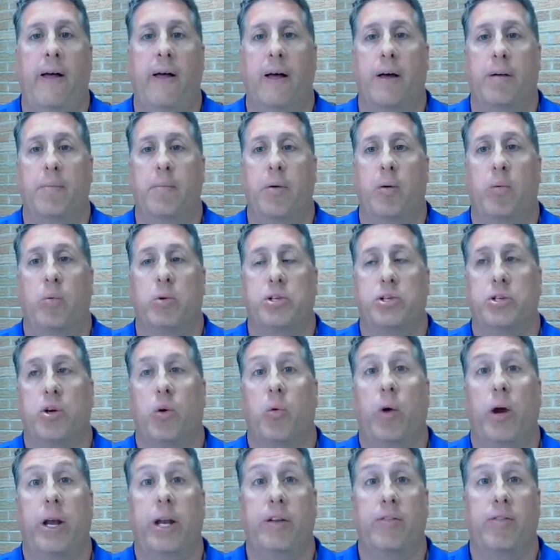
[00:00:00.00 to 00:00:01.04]
um, and we're
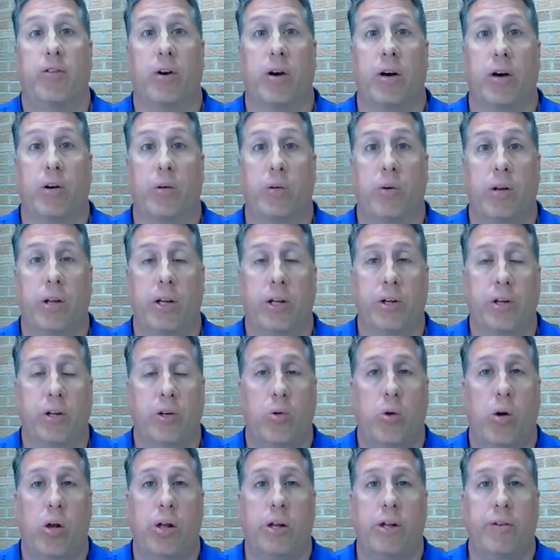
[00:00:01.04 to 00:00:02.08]
still waiting for a really good
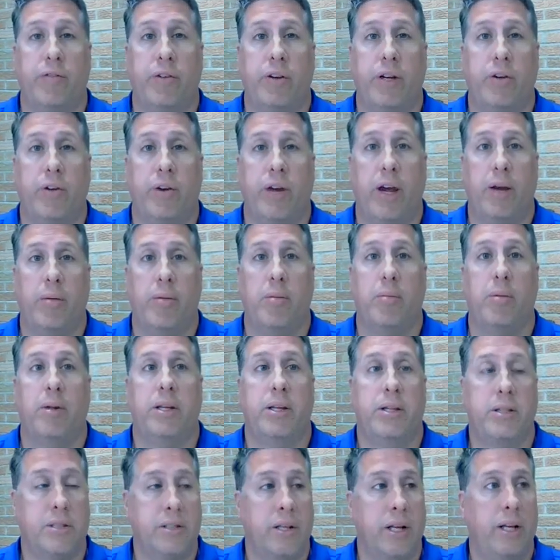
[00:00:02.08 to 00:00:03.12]
quality video camera. But
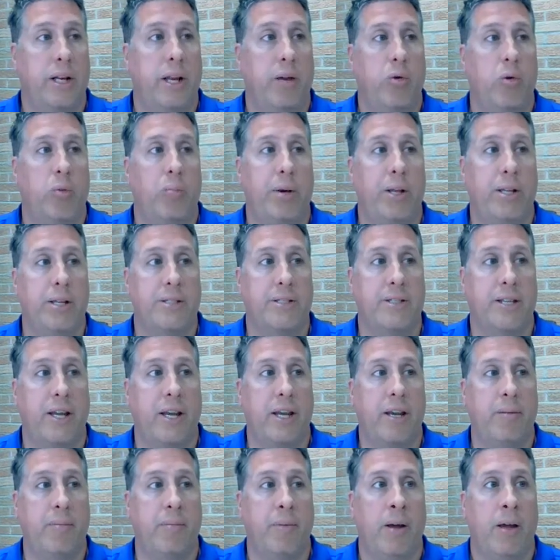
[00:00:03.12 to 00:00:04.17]
this Sunday will be the
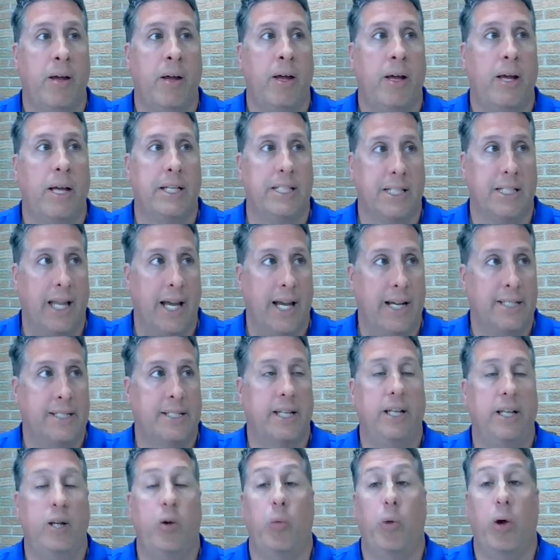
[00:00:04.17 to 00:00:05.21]
same as last
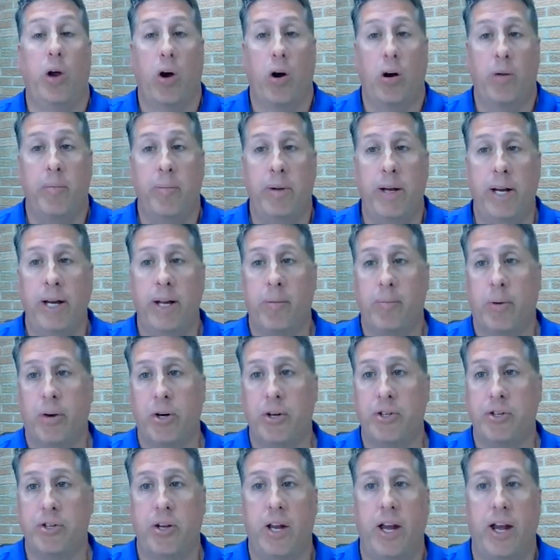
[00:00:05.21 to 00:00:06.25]
Sunday. We are meeting in
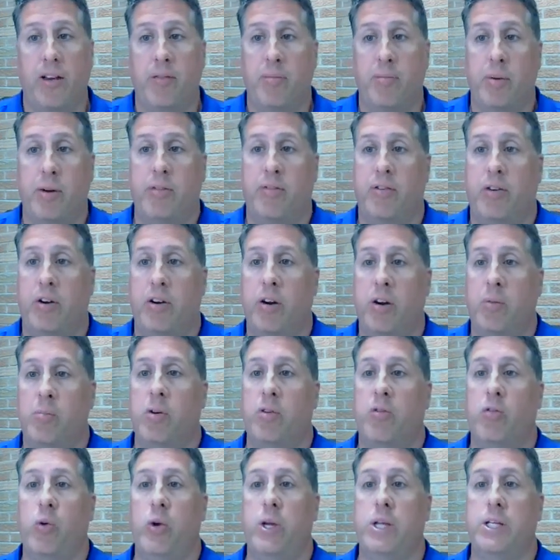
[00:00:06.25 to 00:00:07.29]
person, have been for a
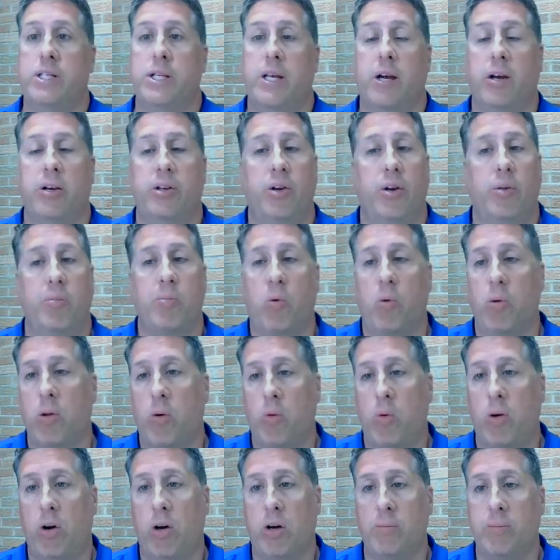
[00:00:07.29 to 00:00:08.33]
number of weeks now. You're more
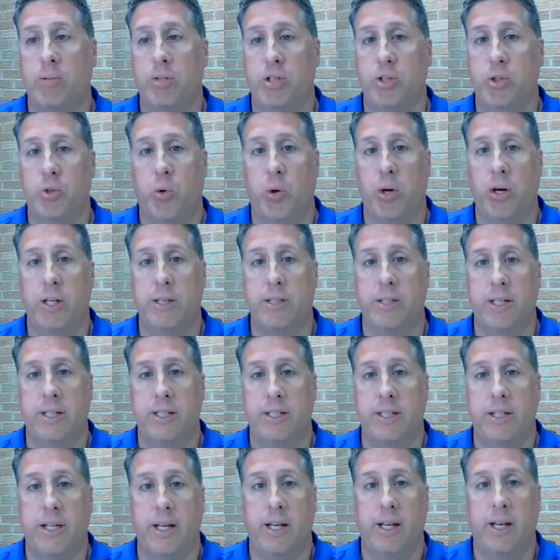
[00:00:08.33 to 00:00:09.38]
than welcome to join us
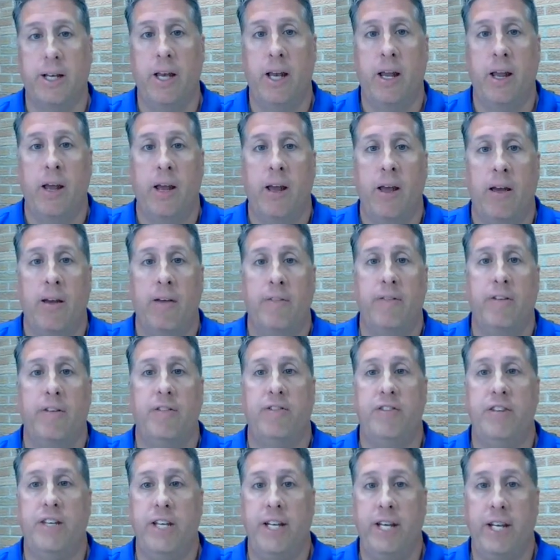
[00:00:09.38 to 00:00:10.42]
at
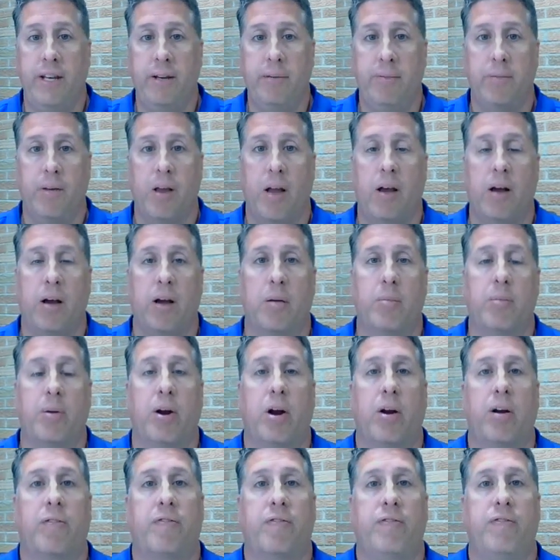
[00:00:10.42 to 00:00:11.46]
10:15. Um, but
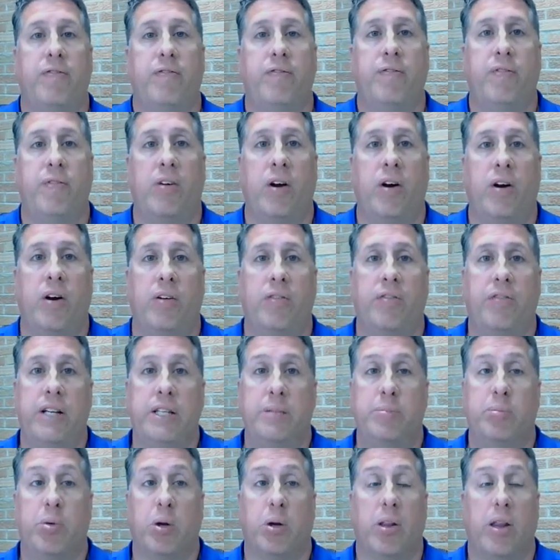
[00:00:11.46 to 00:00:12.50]
our our
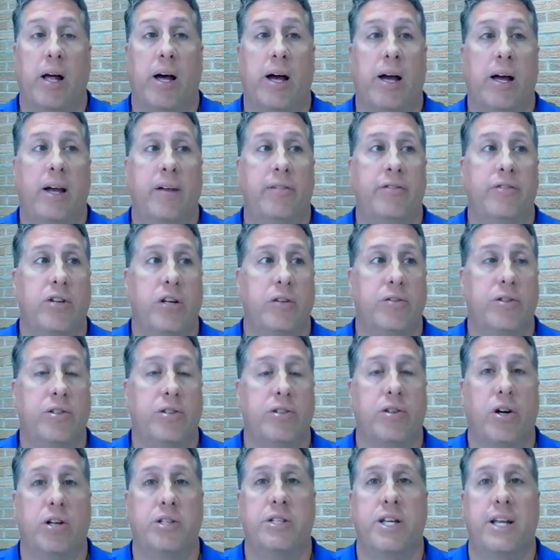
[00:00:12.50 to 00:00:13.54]
Facebook Live service
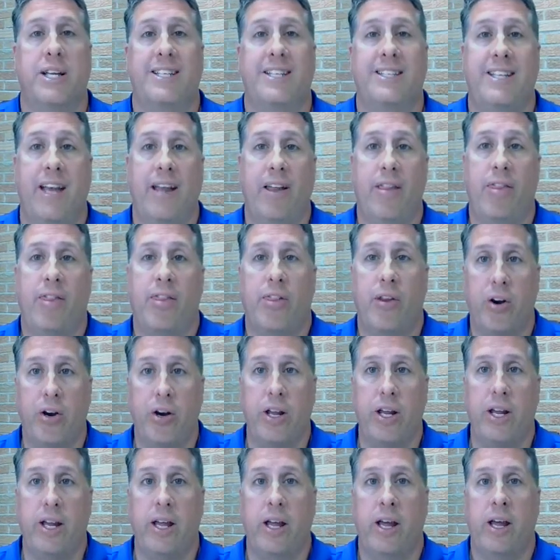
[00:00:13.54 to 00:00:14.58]
starts at
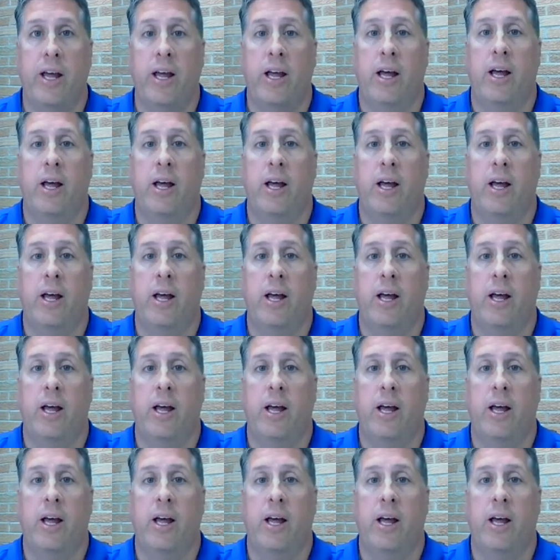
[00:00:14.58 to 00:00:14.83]
10:30